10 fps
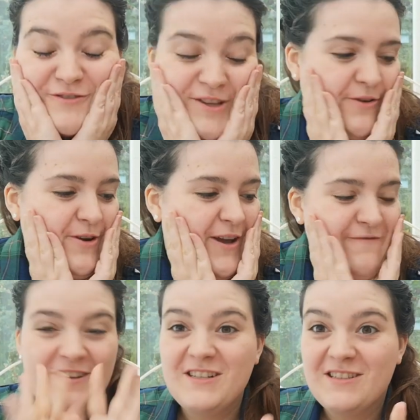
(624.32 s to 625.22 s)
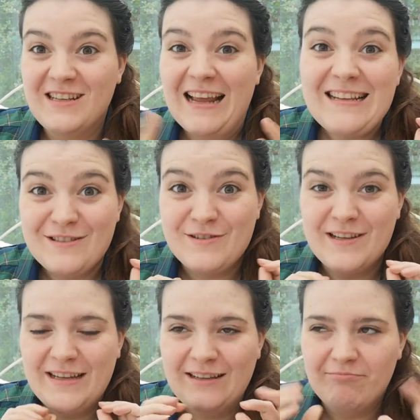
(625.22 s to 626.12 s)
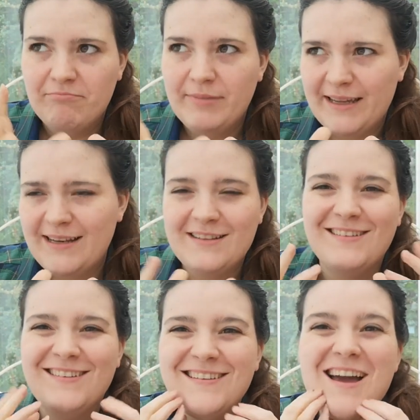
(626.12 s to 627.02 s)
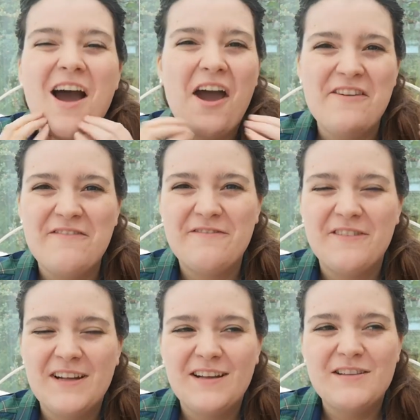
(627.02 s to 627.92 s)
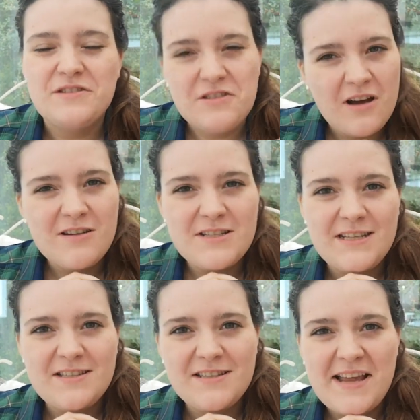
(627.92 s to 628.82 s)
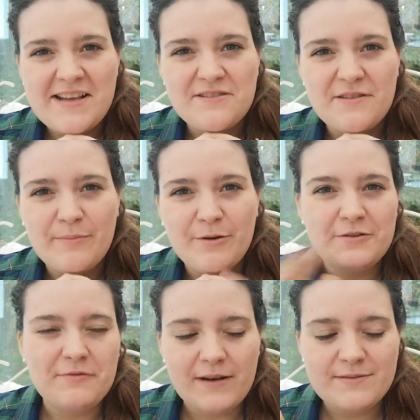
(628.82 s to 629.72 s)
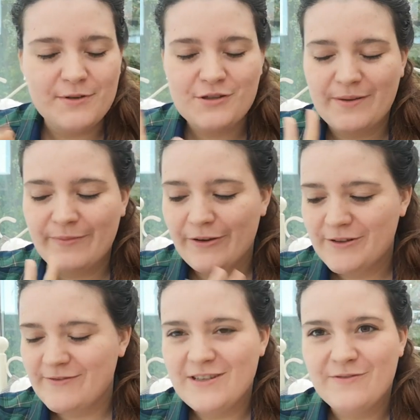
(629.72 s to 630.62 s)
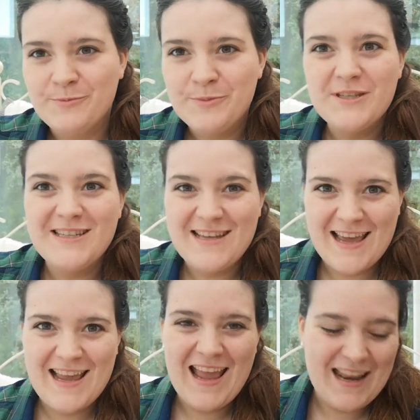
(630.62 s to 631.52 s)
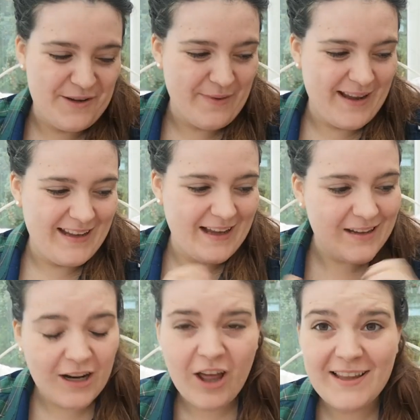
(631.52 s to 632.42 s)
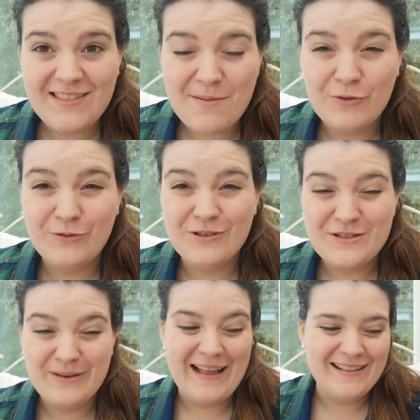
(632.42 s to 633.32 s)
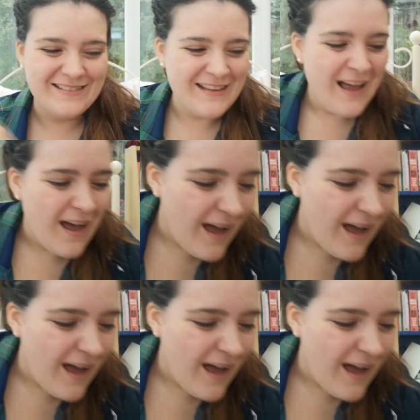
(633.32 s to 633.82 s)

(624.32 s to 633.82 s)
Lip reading: So I've finished the next three, beginning, I've started the next three books, read as much as I'm going to read of them today anyway, and I like them all as well.